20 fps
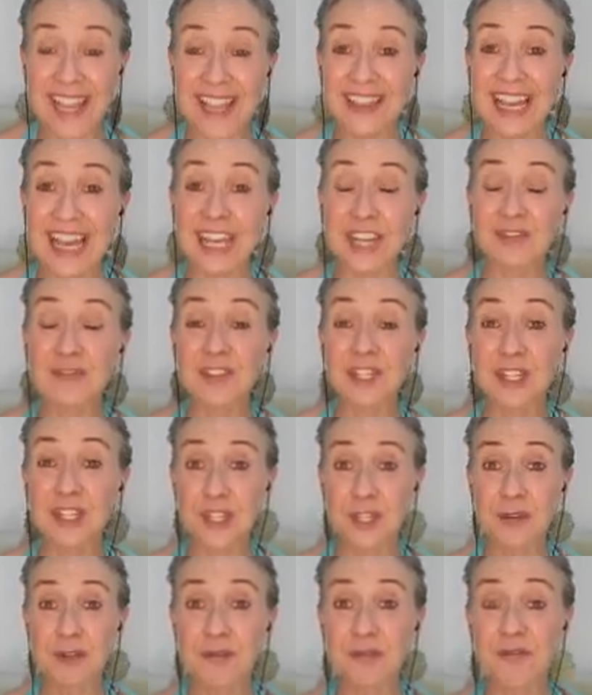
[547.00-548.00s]
that if
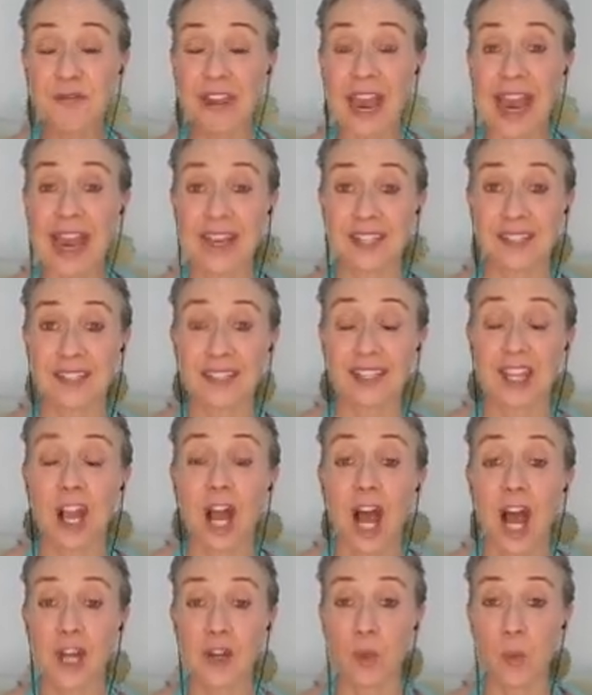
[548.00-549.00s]
you fast
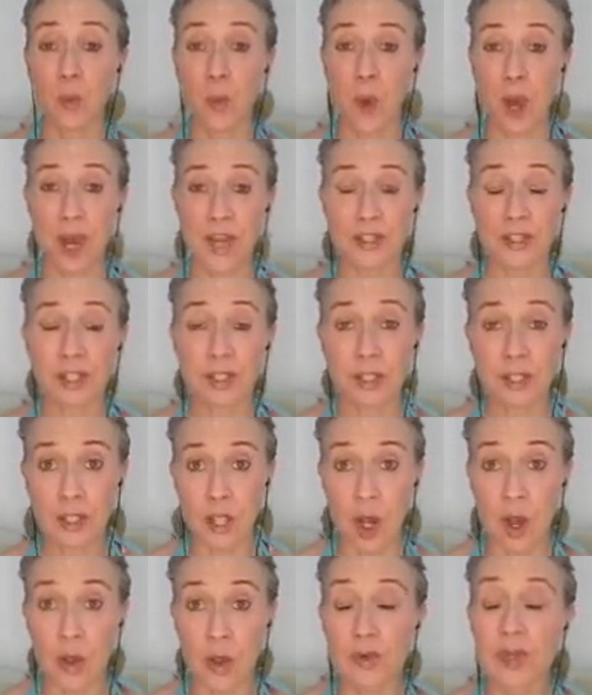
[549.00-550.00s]
on water
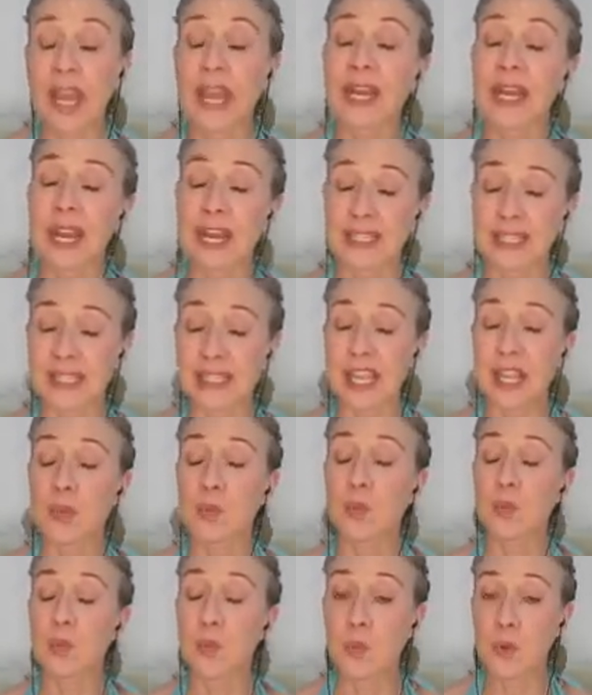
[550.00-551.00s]
alone, and I
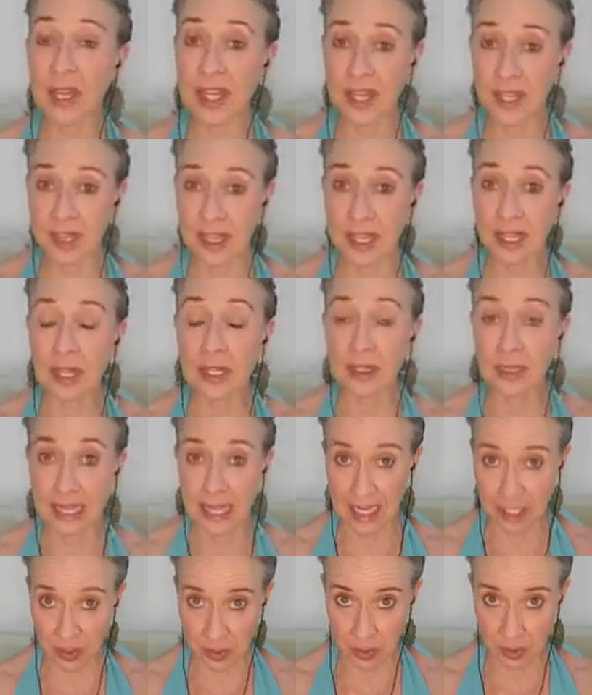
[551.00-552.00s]
say with
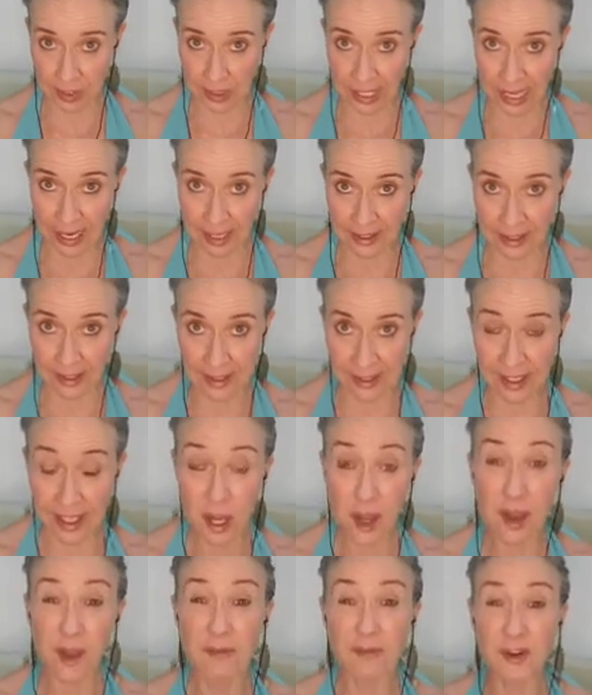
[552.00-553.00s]
electrolytes,
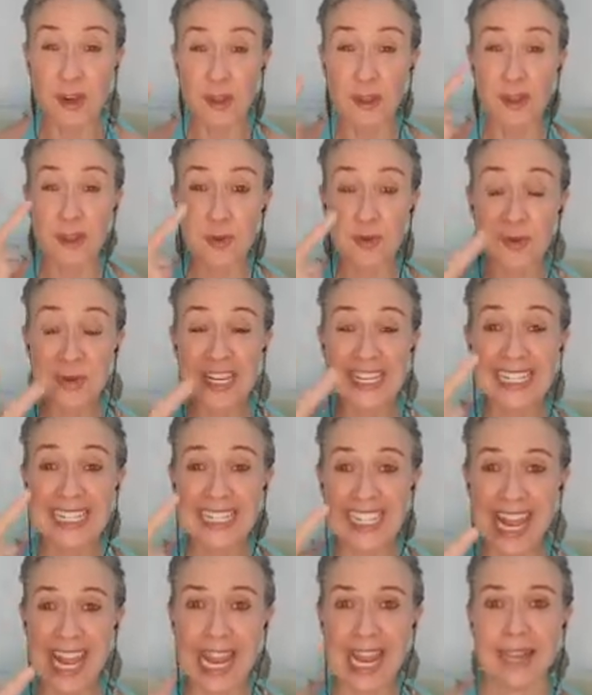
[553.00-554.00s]
for 3
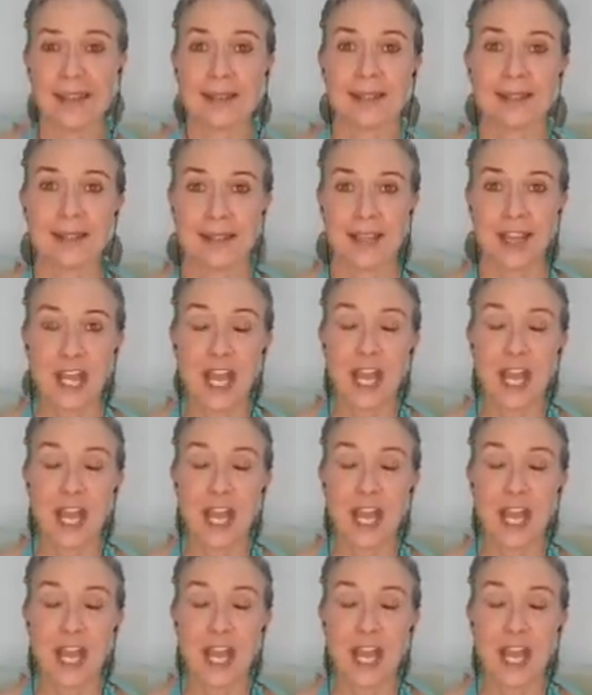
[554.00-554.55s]
days,